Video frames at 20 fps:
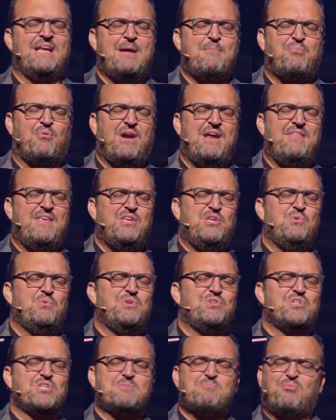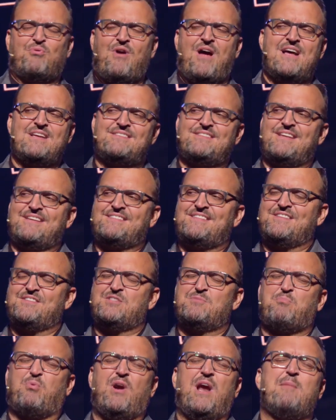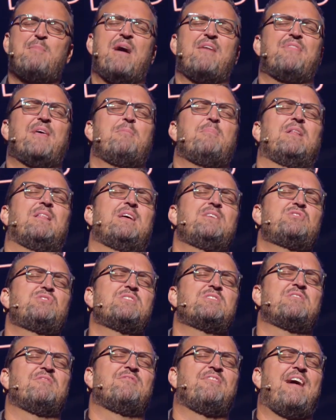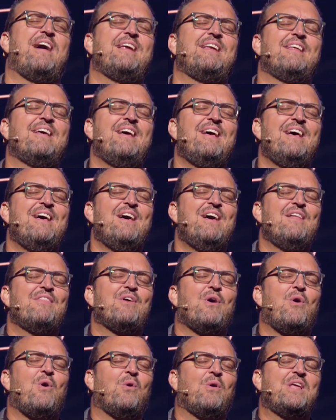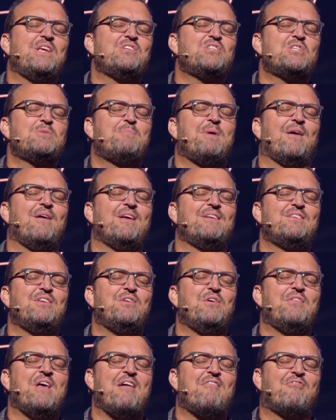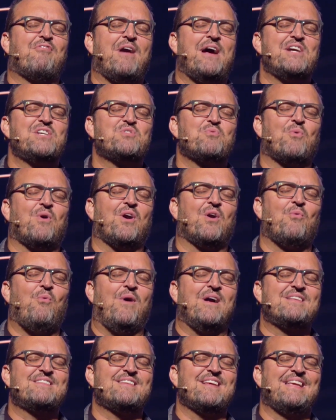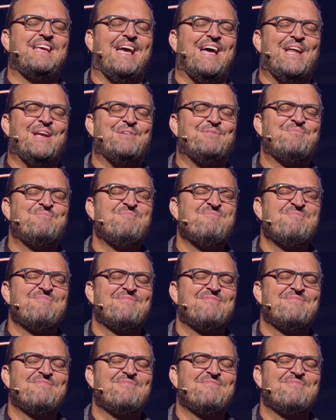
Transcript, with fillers: I pray that you would just process this, pray about that. But let's just invite the Holy Spirit to do that fresh work once again,